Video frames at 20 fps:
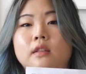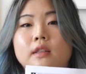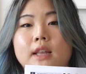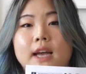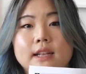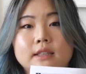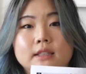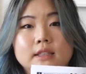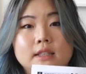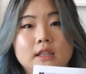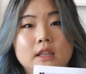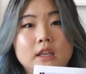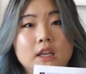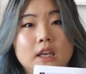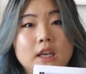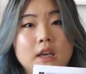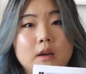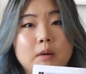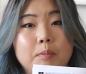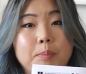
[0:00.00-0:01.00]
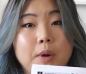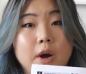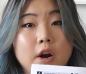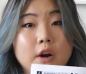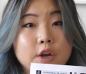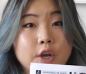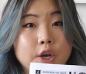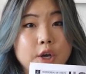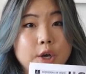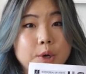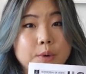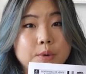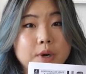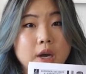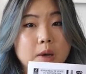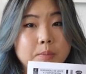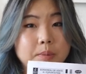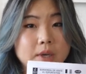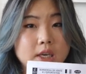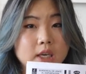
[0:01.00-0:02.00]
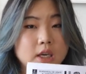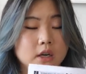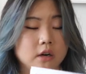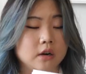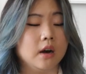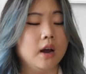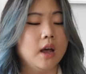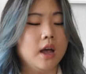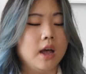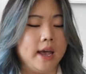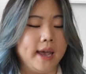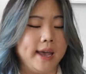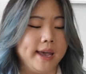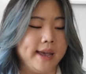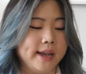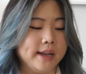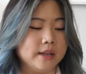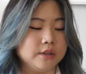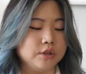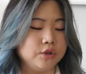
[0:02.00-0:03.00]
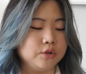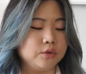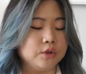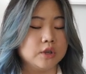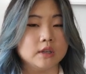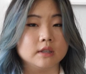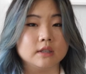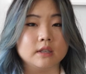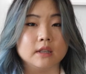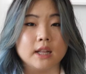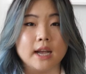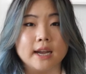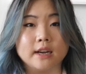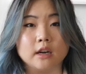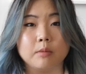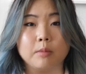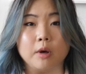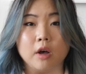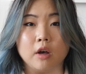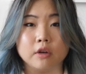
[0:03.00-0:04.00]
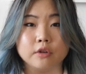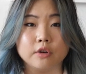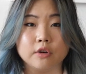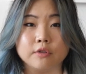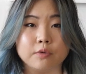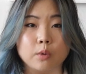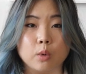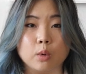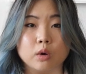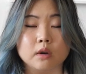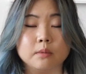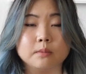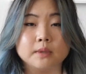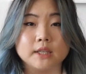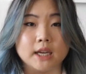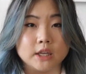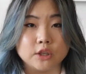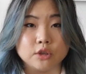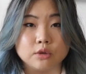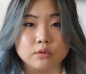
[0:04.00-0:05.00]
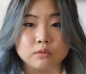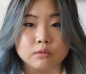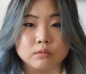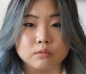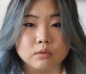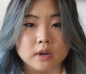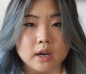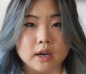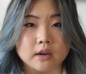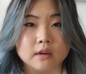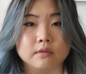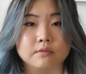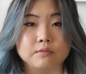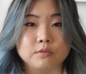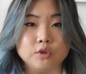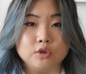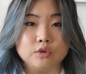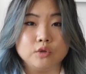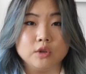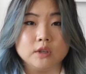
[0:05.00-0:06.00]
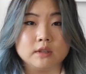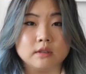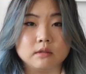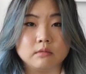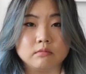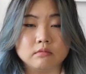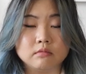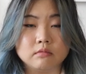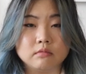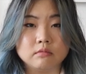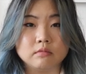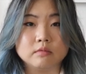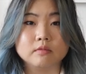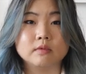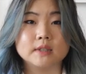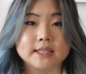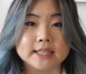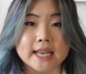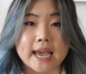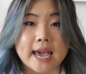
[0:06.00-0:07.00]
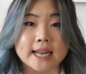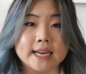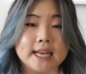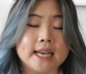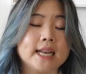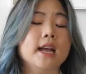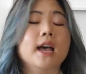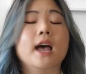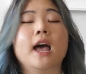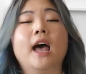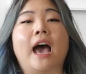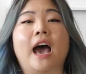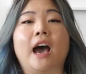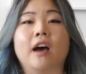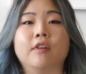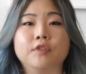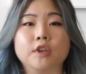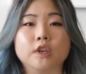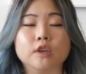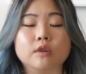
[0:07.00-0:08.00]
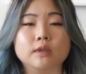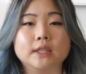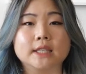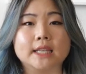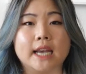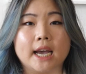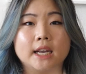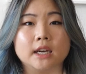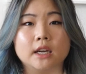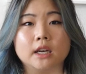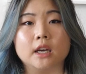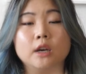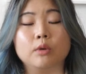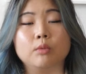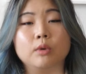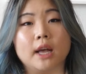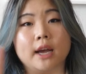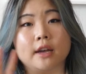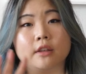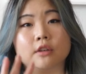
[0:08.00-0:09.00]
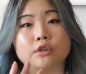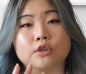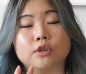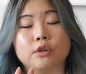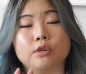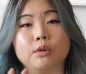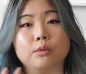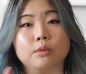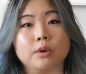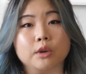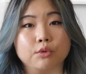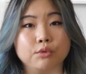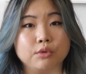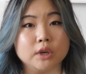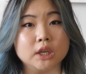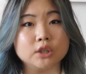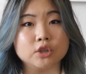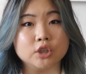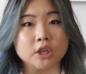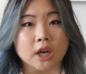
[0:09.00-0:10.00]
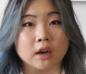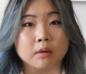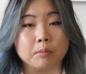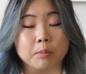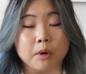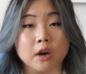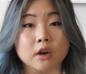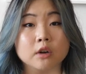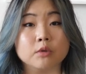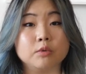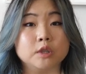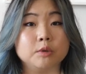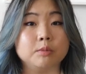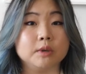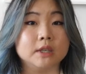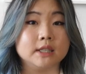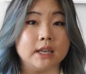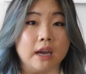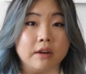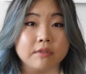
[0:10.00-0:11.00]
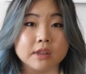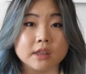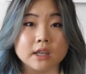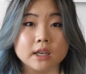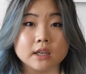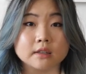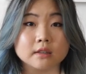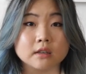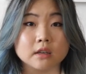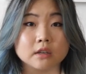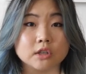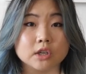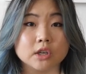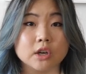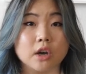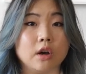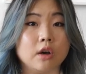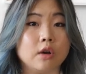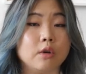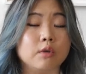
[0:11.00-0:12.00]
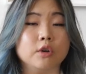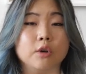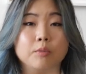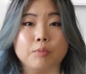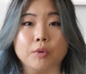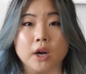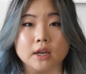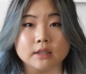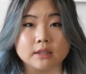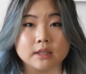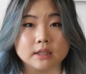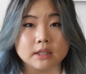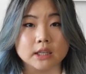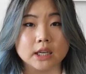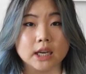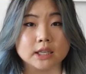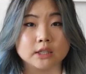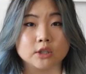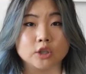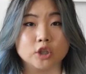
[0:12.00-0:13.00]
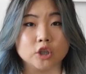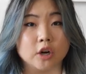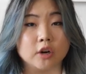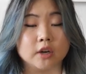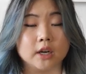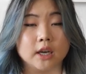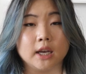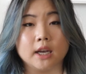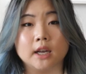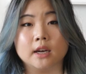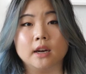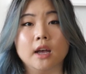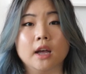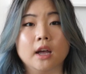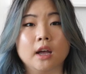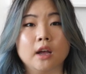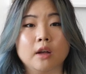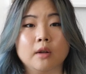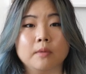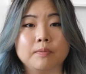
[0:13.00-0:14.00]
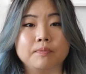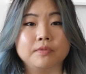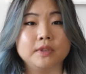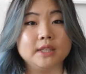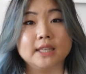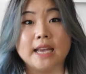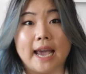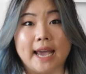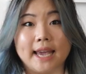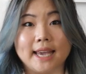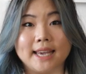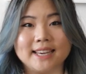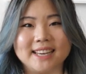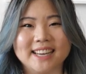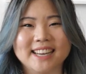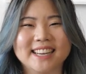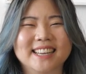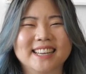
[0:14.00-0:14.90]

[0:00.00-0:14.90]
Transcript: That's the barcode up here. And you just line up all your forms and you kind of, you just scan it. After you scan it, it will either show you a green check mark, which means everything is good to go, your processing has started, yay.